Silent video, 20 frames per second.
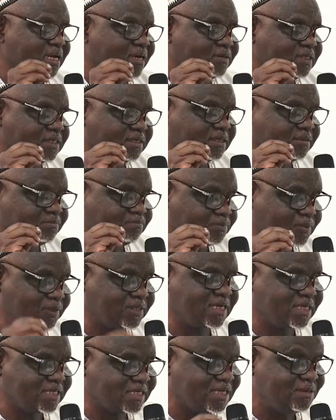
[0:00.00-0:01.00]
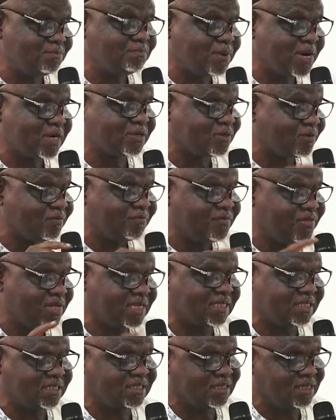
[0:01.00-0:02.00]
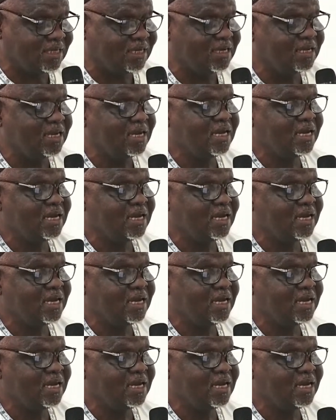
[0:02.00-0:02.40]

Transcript: Now, the important impact of this,